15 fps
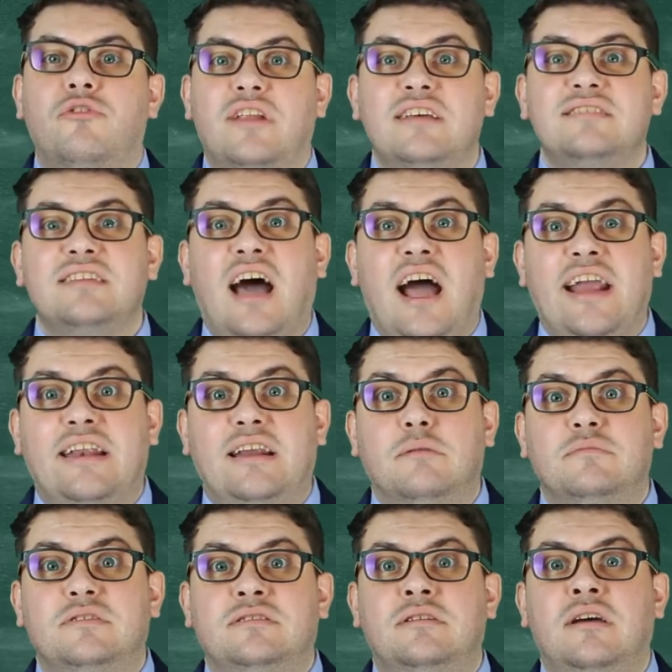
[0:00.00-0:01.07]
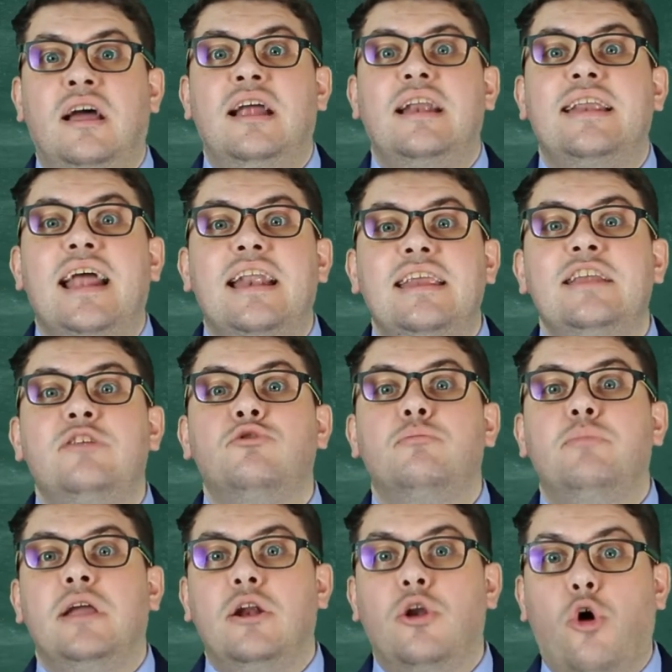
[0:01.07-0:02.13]
test items that need to
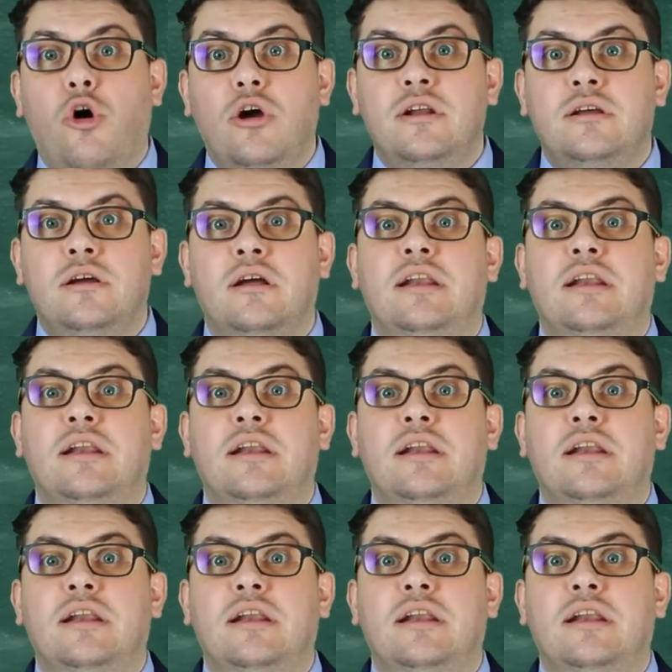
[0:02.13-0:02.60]
be logged,